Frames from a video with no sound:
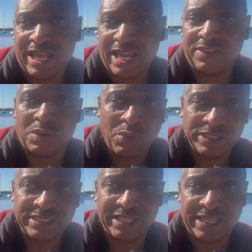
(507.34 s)
And the
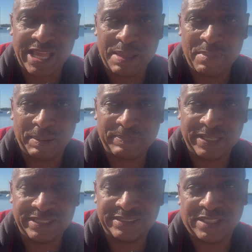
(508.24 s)
question that came up
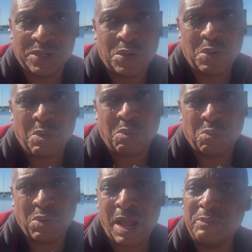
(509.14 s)
is,
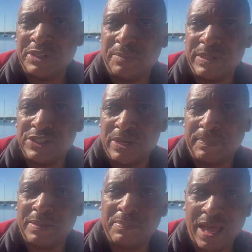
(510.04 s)
why would you be
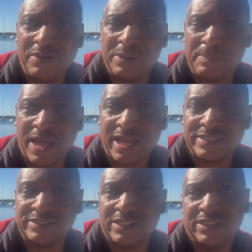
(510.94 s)
shipping battery
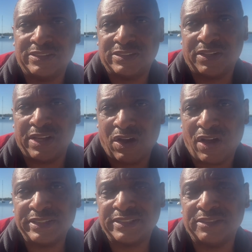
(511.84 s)
packs to the
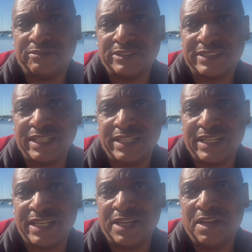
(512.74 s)
Austin
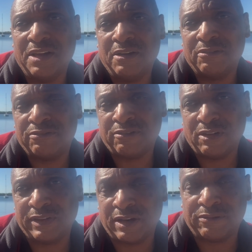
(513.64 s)
facility
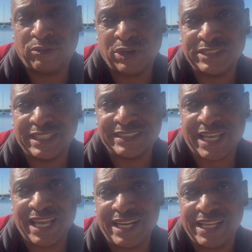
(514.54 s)
that are
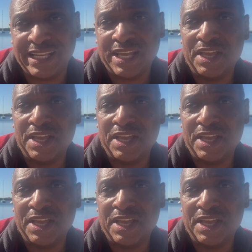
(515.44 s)
4680